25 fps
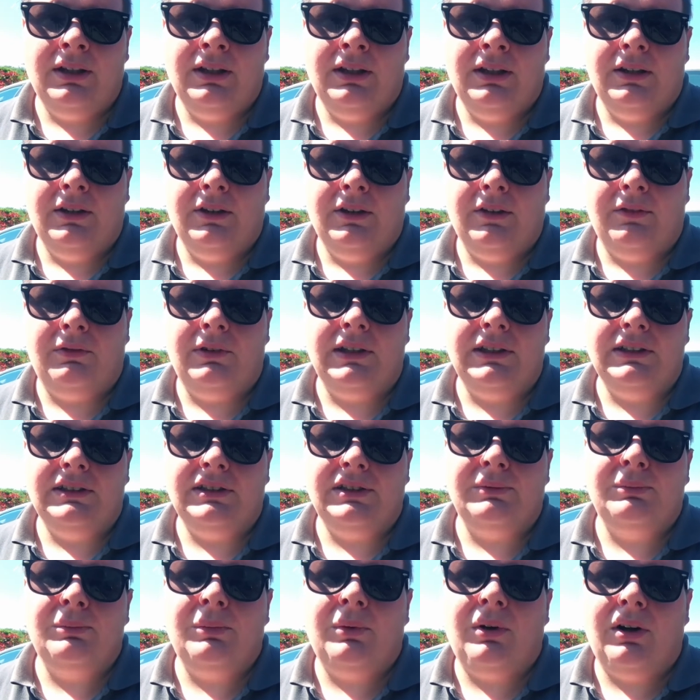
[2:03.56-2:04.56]
The
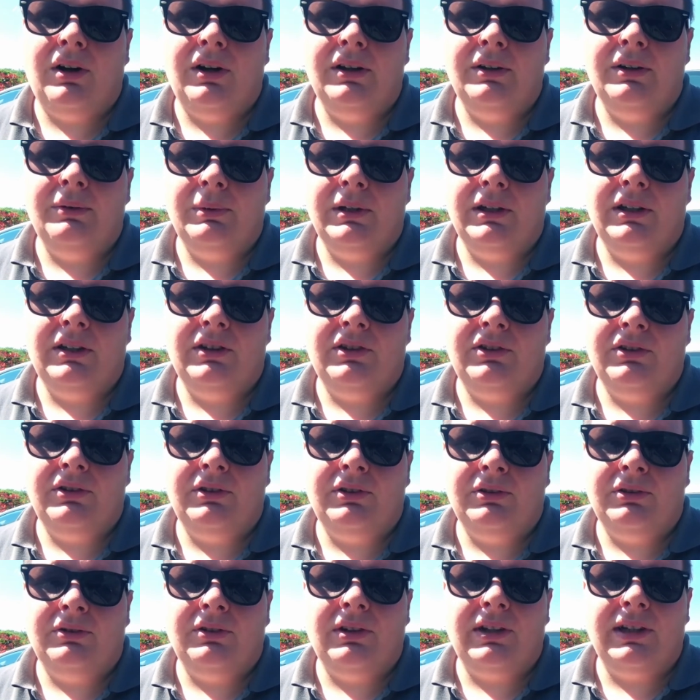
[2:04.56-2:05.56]
reason why we're
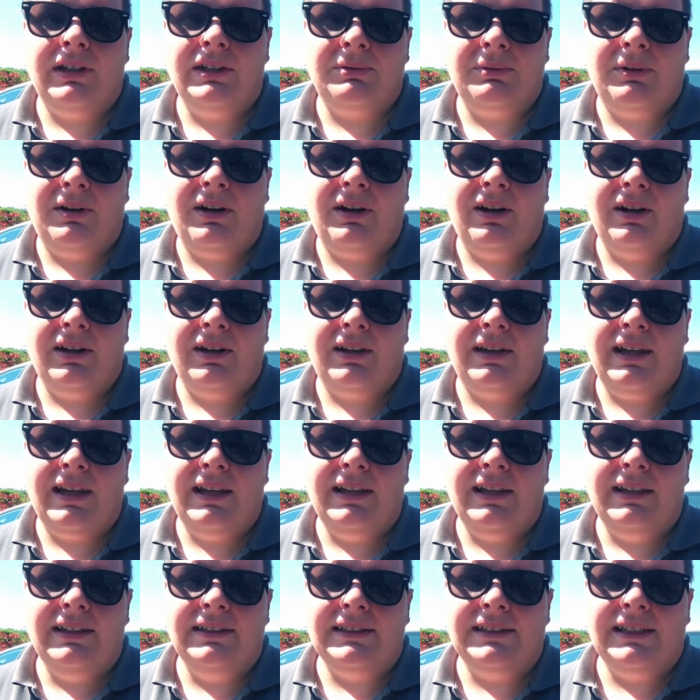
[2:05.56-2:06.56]
doing all this work
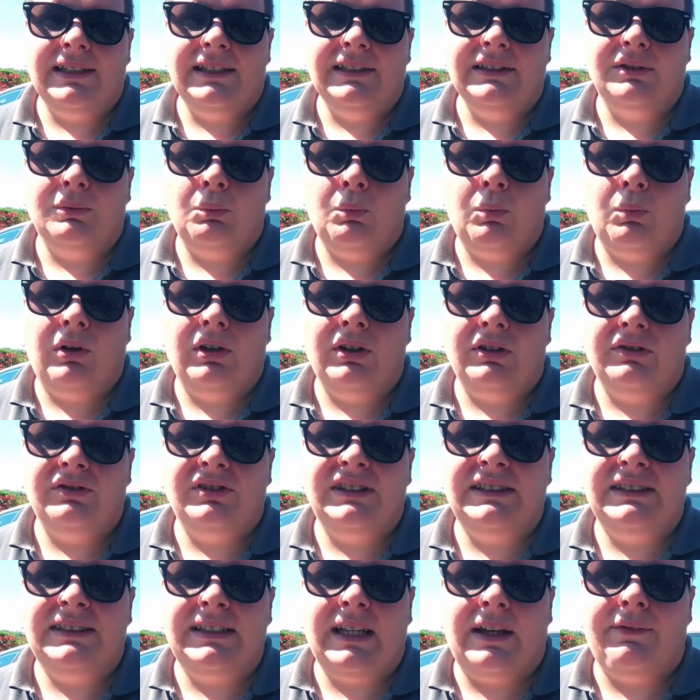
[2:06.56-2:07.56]
is it's one of
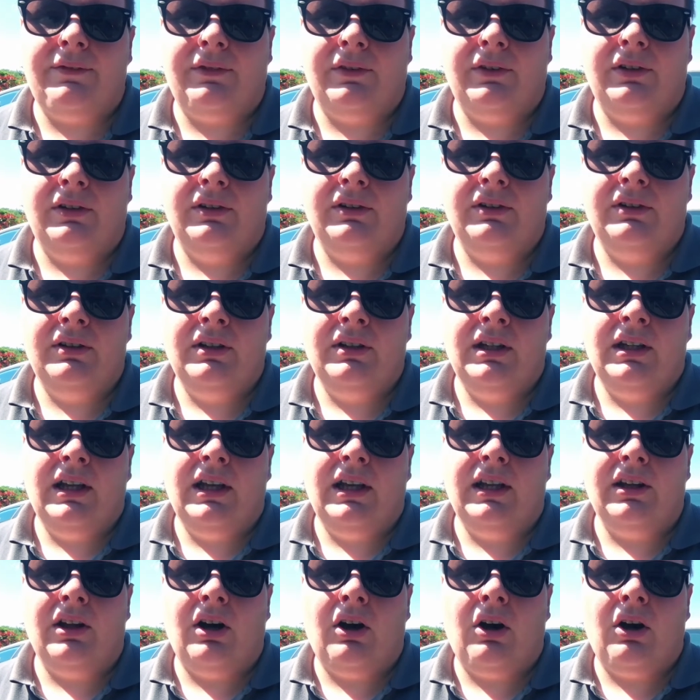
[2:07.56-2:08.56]
7
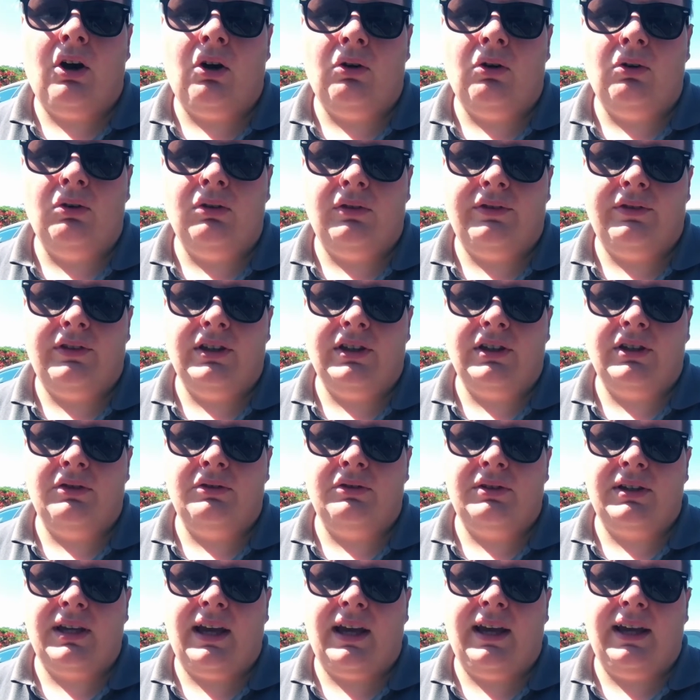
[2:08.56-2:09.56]
in the whole of the
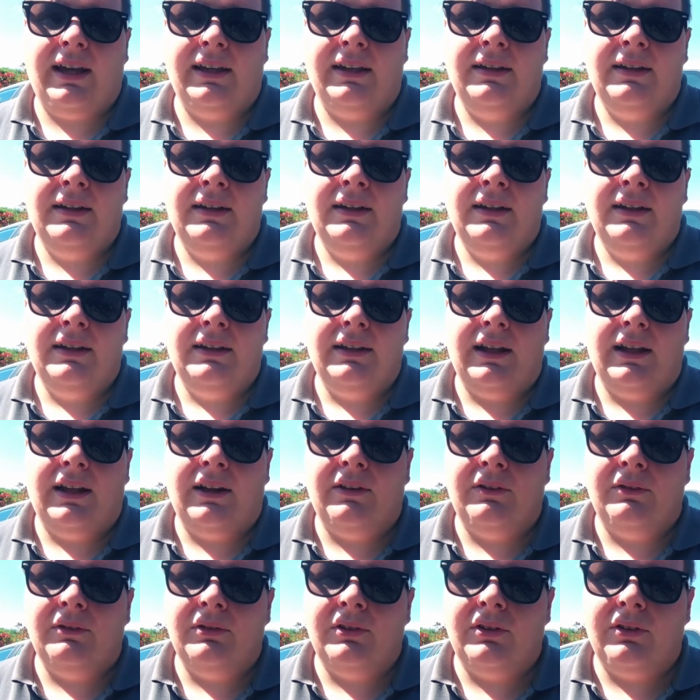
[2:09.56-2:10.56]
UK.
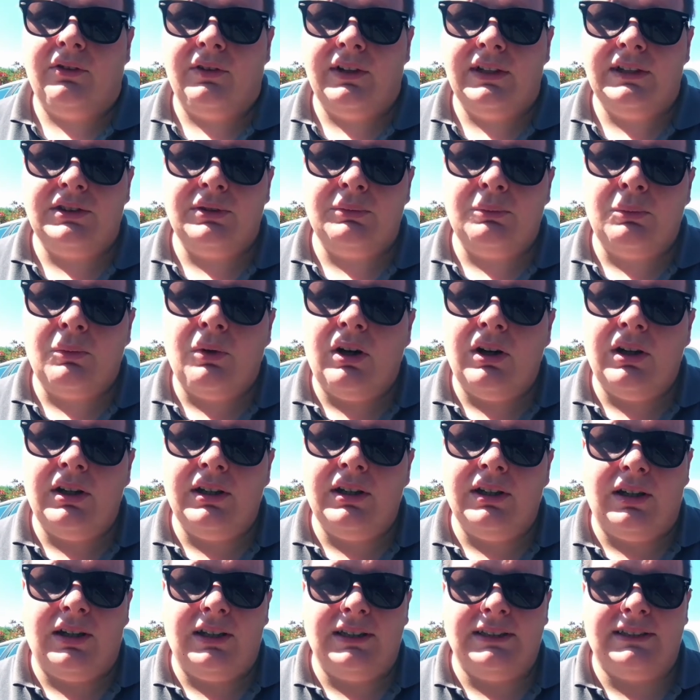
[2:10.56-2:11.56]
Now, the reason
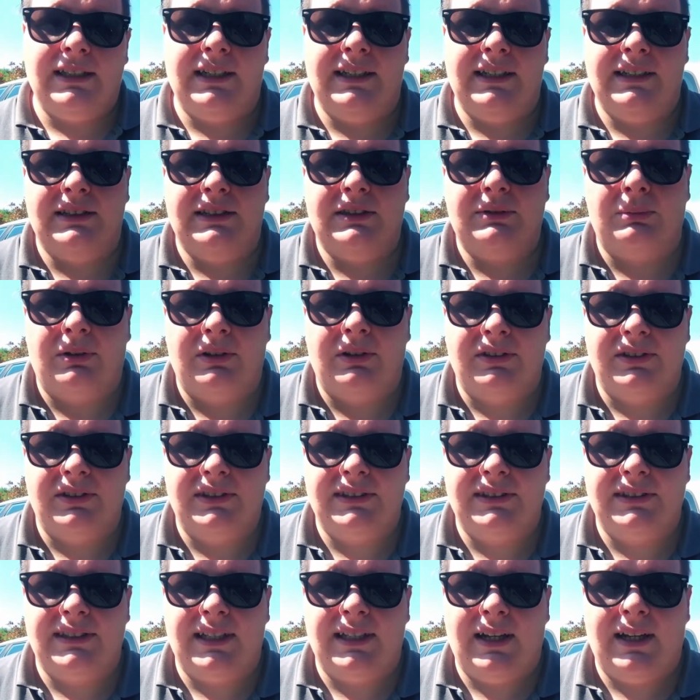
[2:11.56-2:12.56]
why I say it's one of
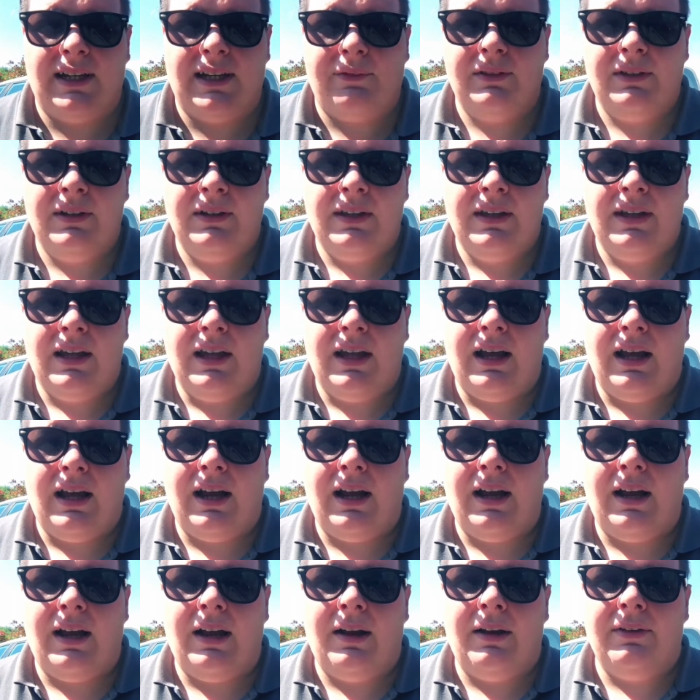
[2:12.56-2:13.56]
7,
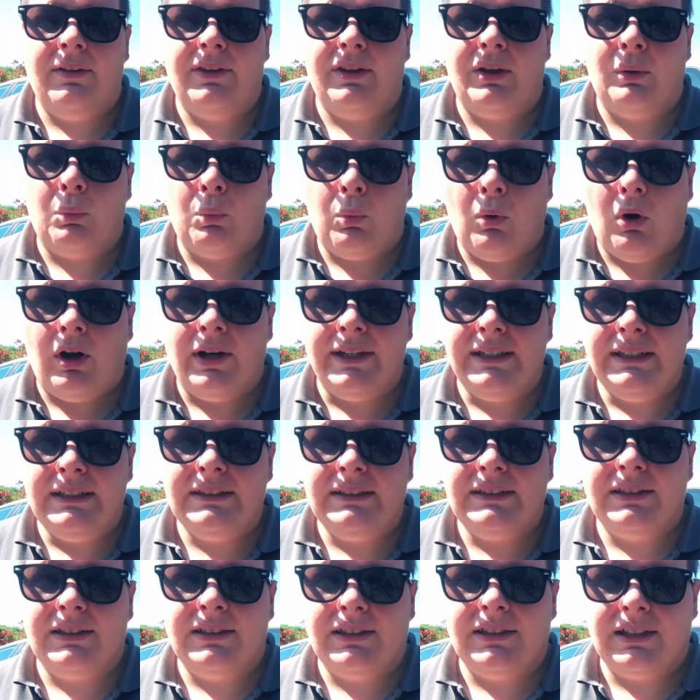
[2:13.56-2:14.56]

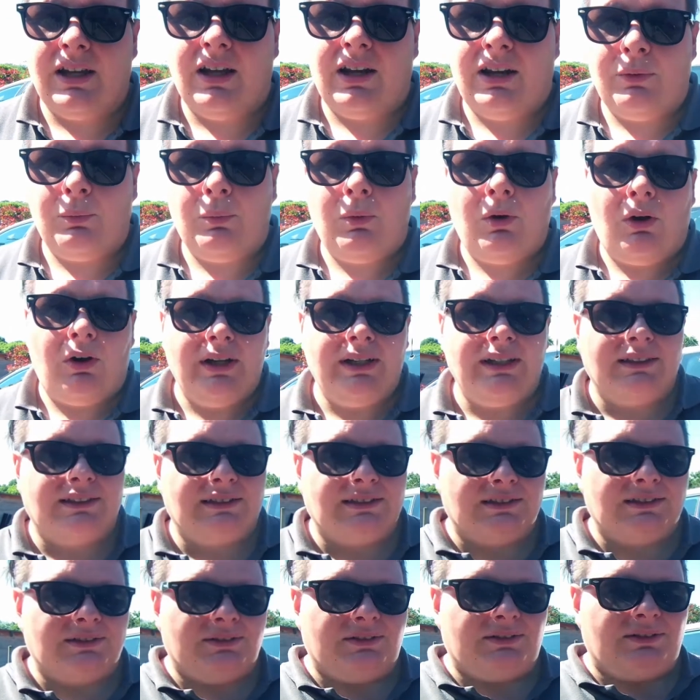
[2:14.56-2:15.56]
the colour
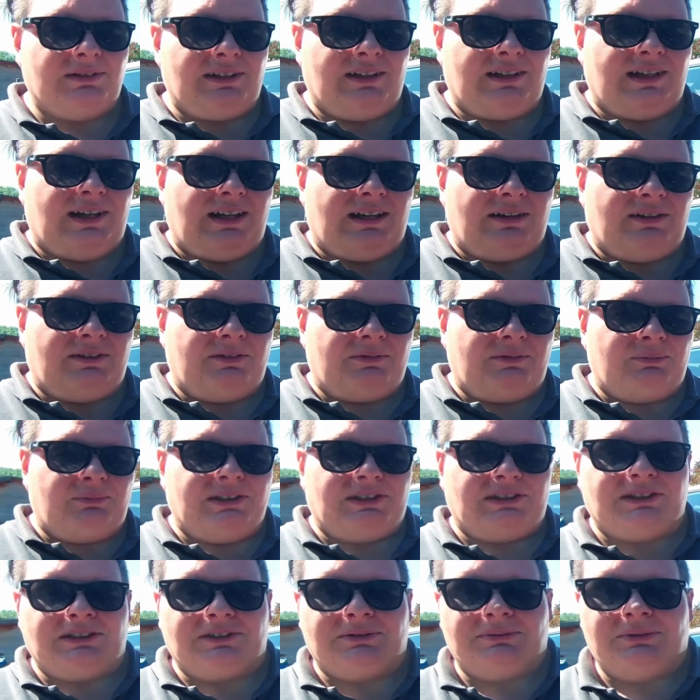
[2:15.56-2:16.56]
white,
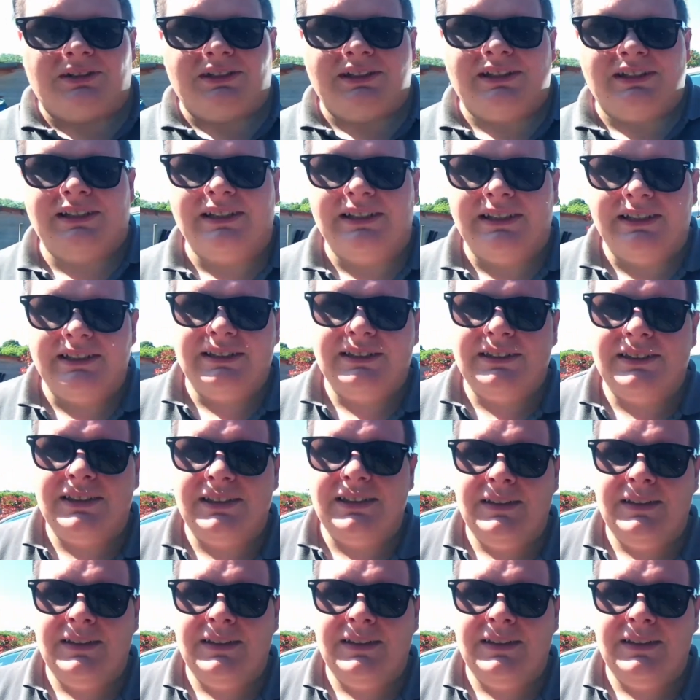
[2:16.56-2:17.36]
which is what it is